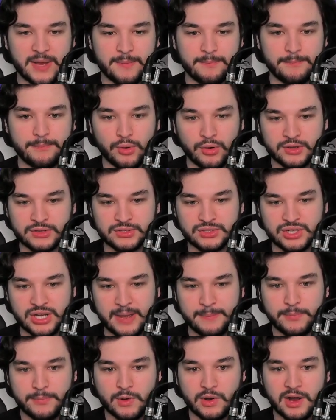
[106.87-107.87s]
books to
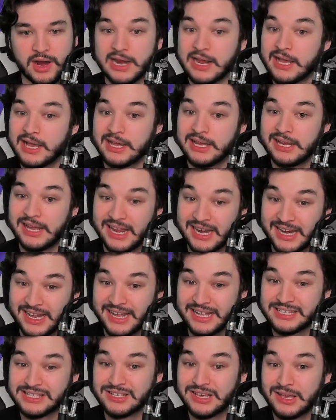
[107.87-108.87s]
upgrade, and
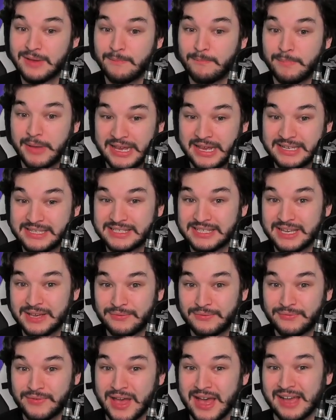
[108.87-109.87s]
its base
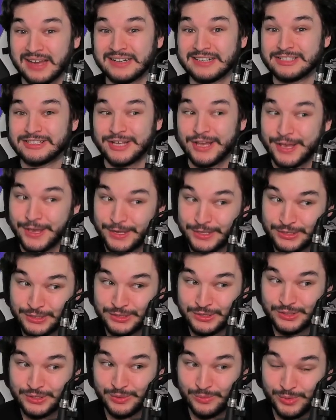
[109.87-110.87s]
effect
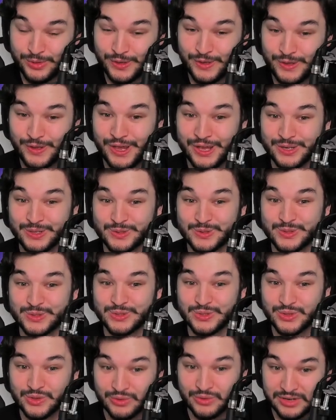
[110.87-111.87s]
tends to be
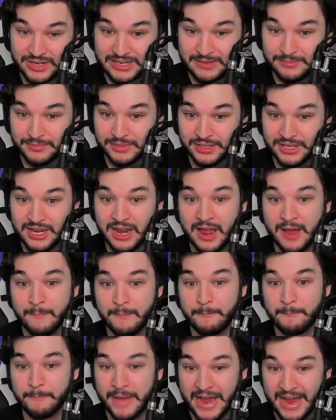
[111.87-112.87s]
extremely
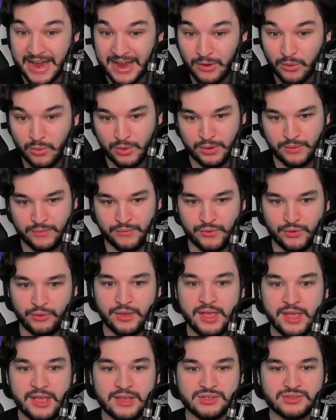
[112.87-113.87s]
powerful.
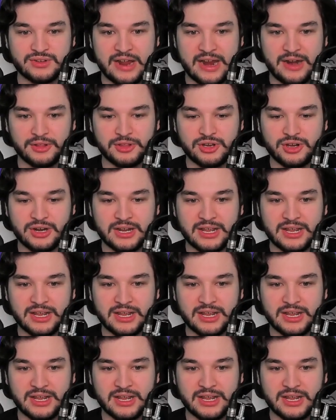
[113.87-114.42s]
So not only are you going to